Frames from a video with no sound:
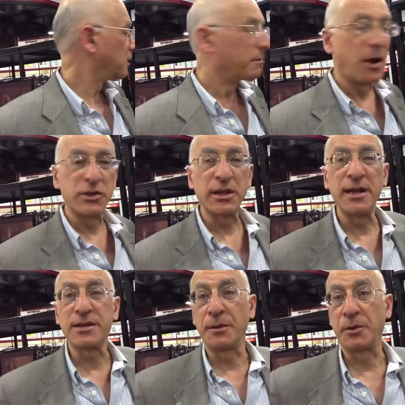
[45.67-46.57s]
Most of
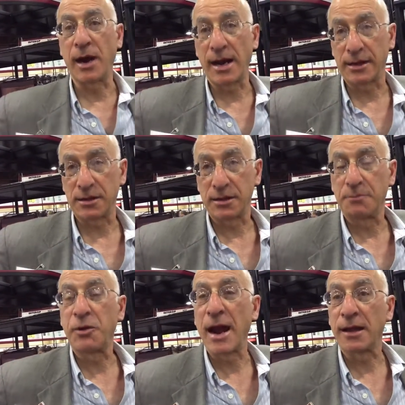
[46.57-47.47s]
these are products,
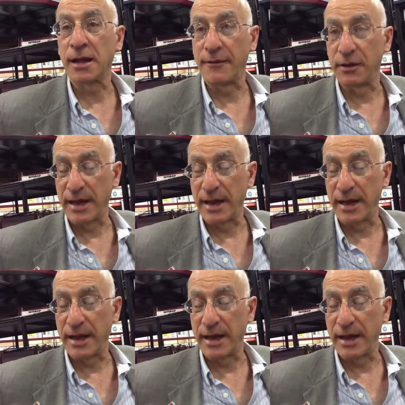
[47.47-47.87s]
product level